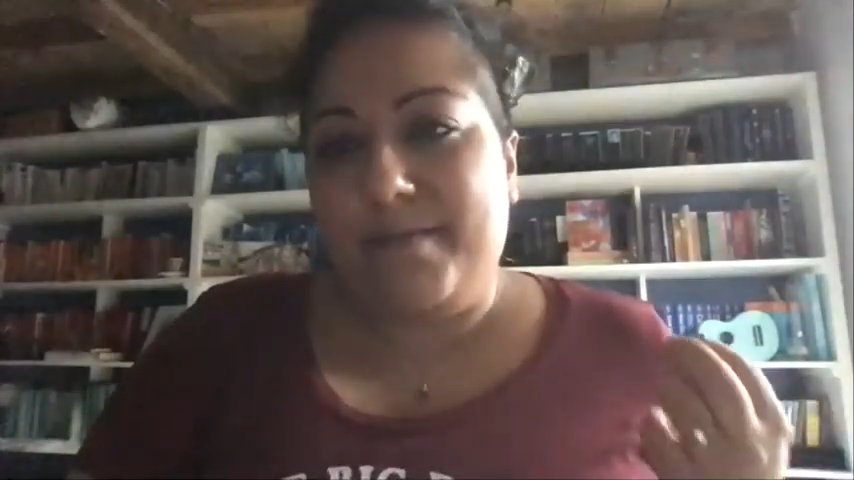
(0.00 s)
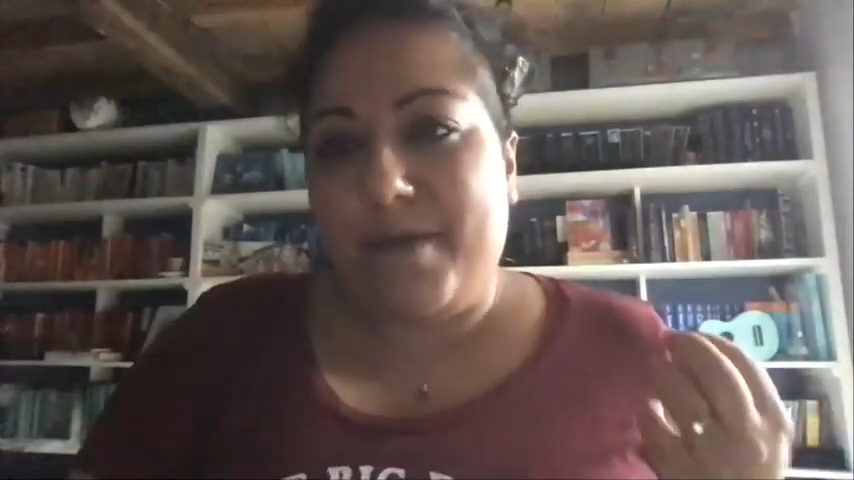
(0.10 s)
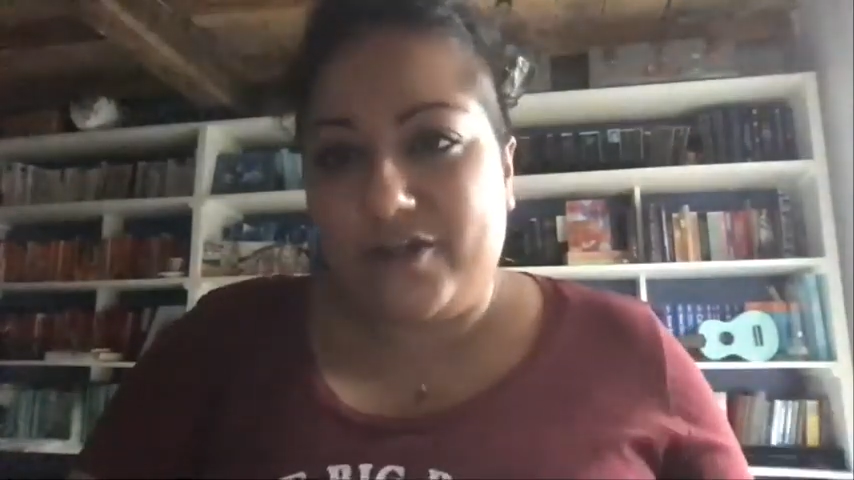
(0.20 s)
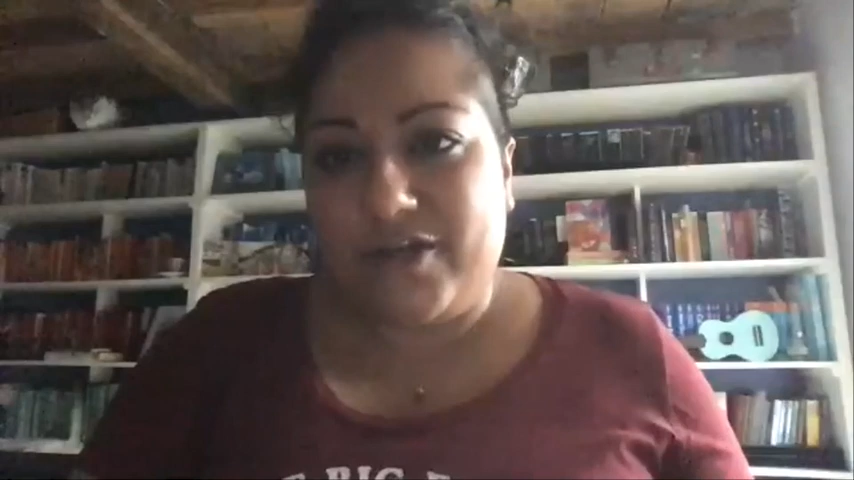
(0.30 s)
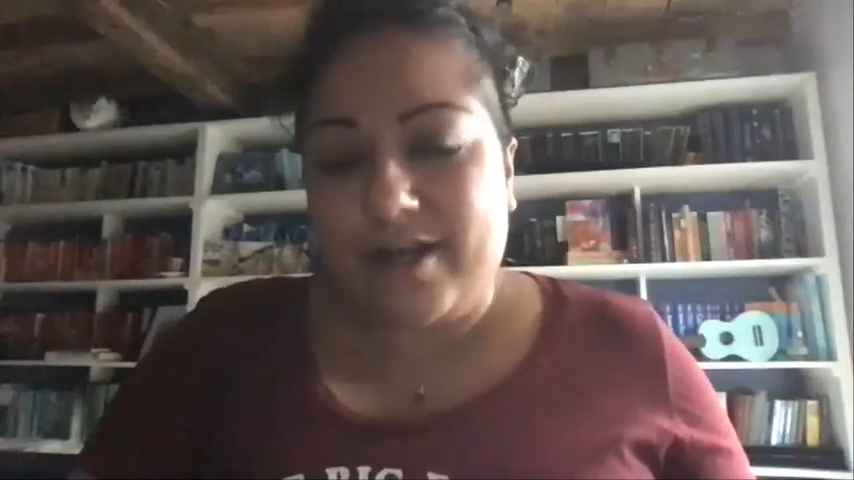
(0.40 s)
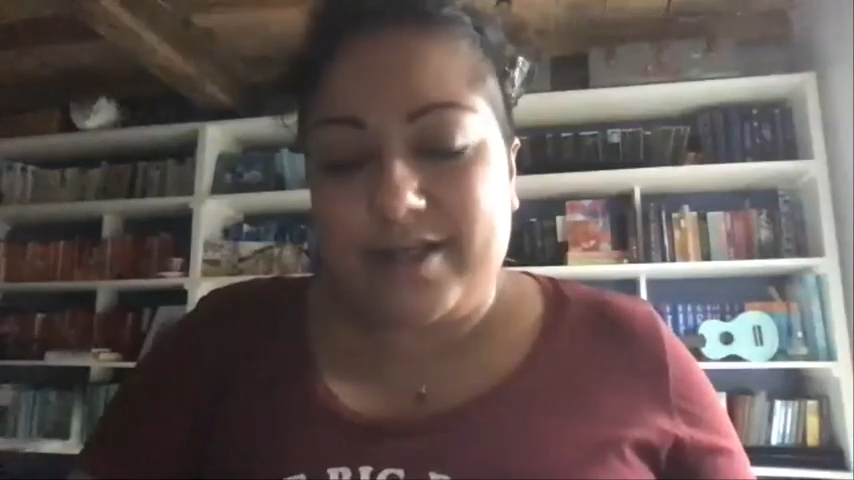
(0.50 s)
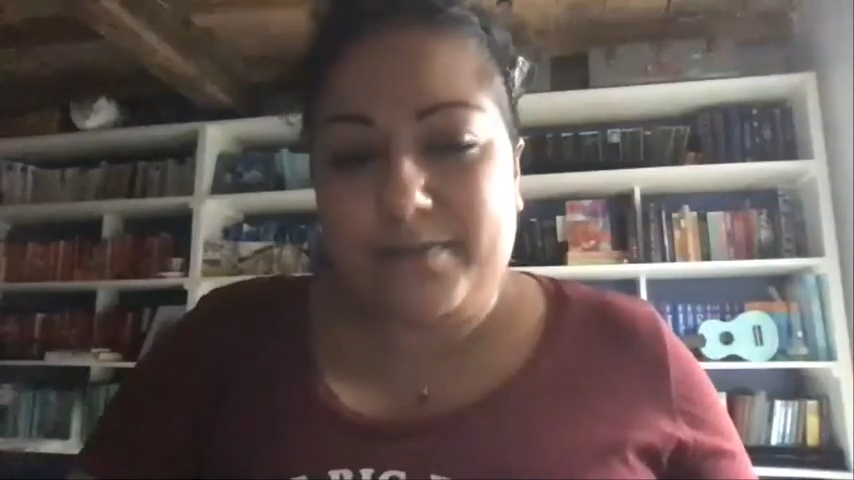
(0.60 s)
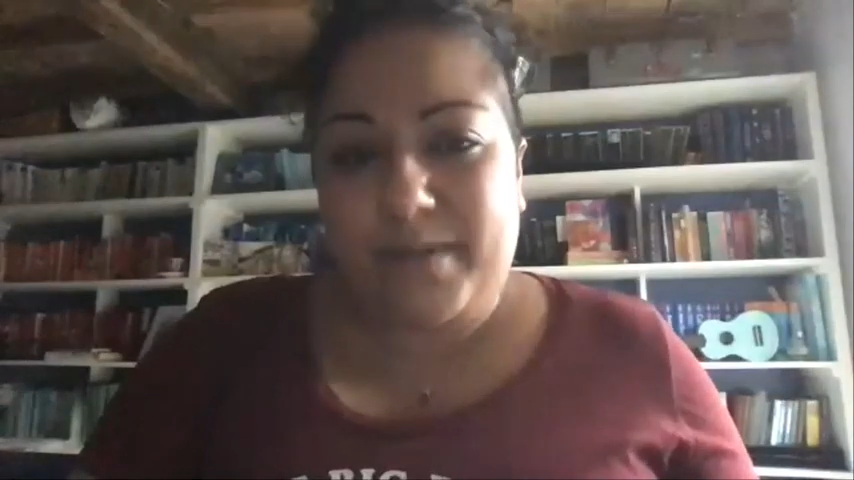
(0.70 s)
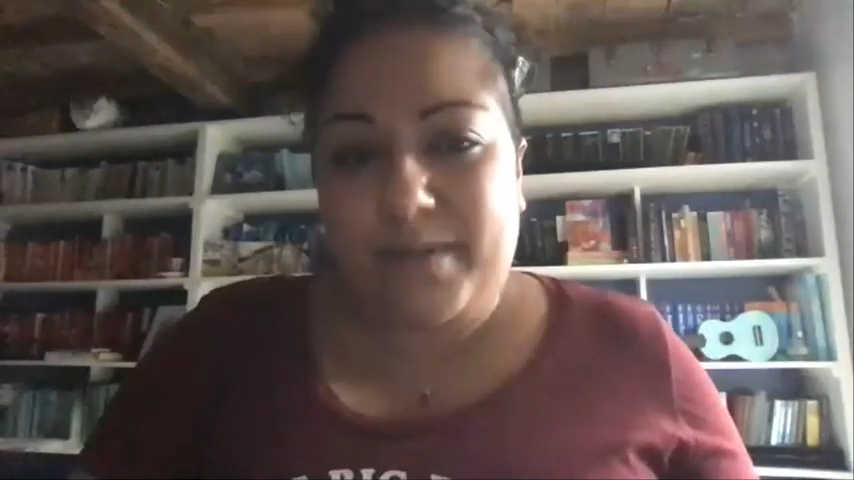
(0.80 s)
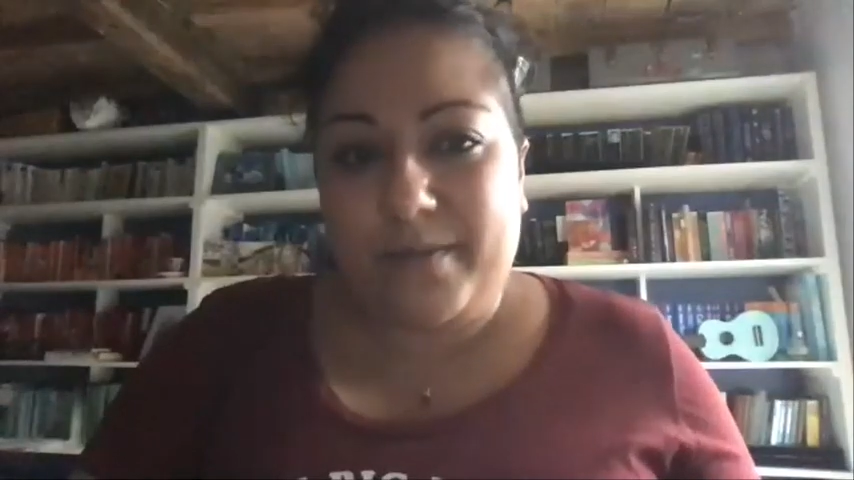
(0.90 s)
marginalized
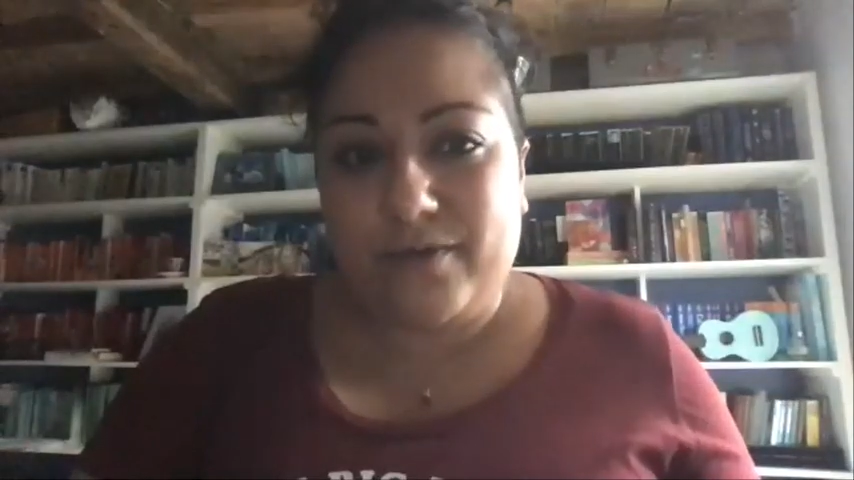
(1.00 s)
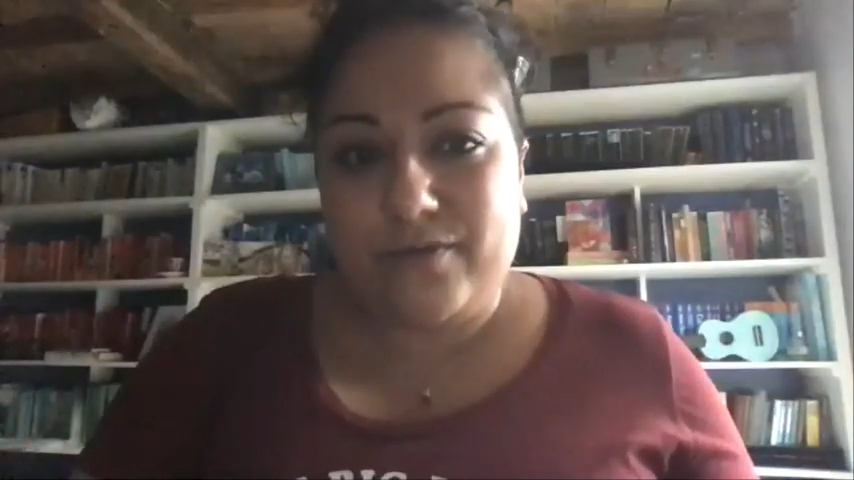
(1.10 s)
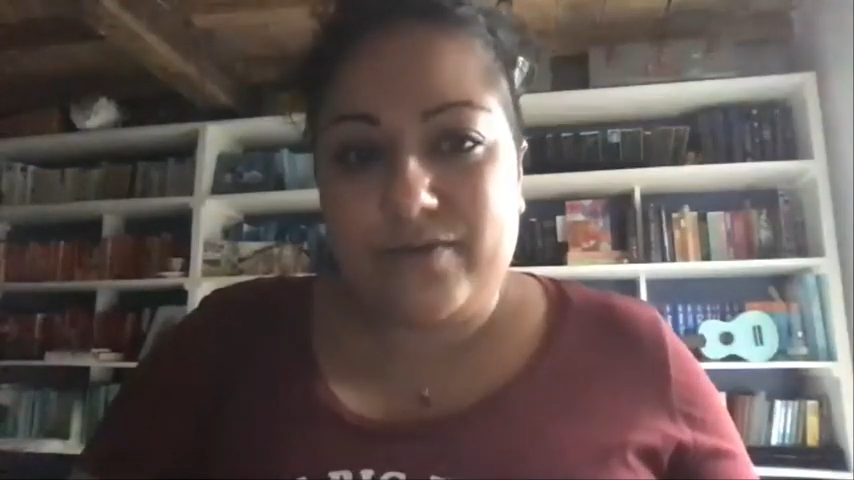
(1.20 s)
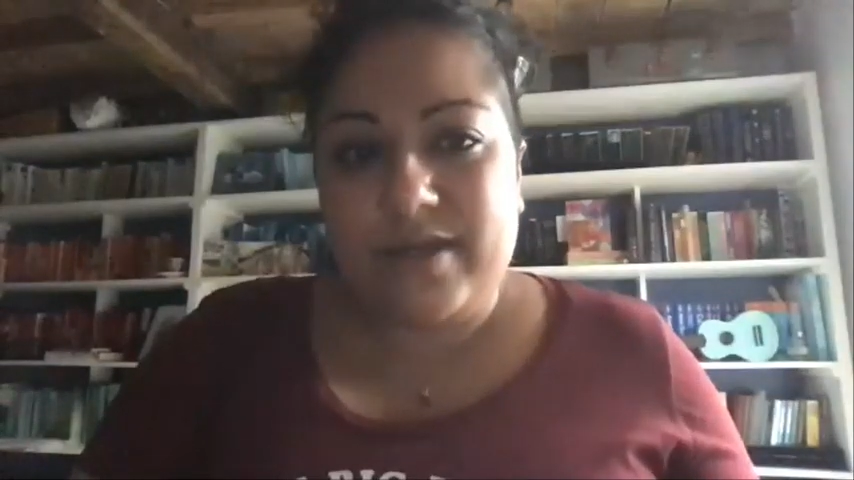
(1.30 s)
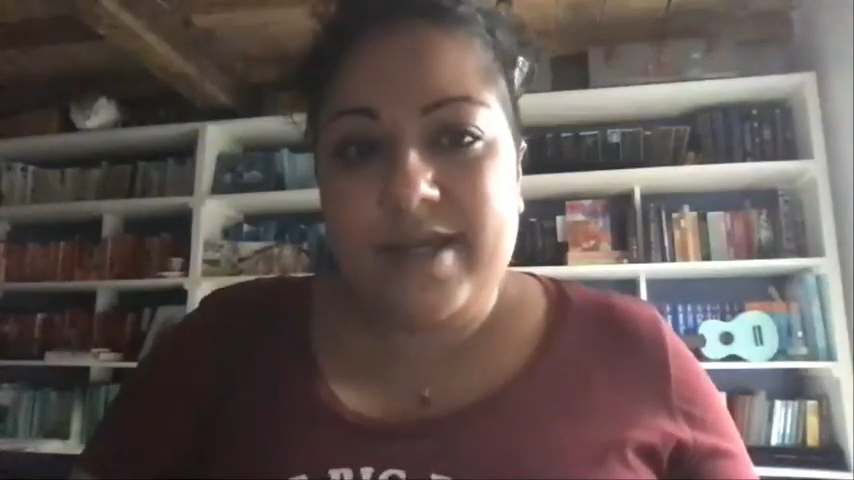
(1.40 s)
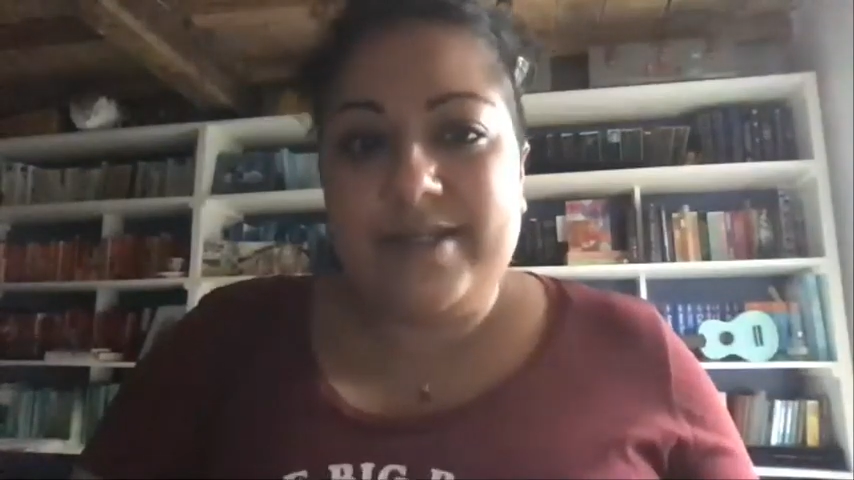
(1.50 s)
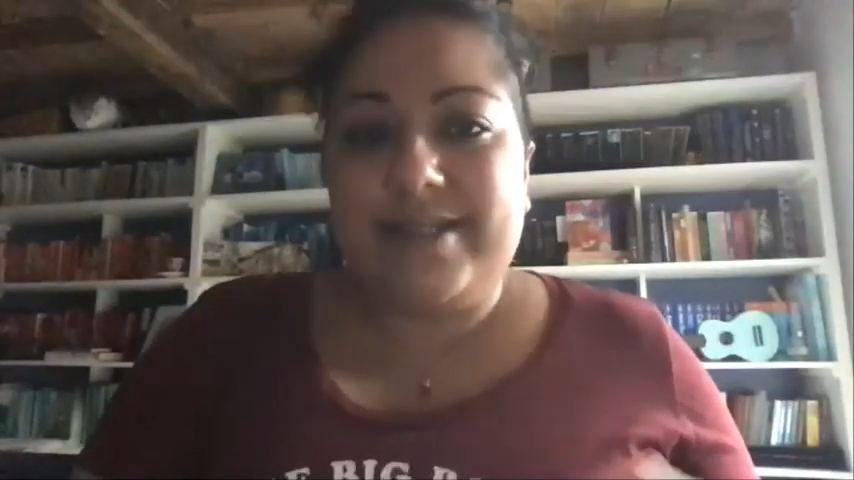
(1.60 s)
peoples,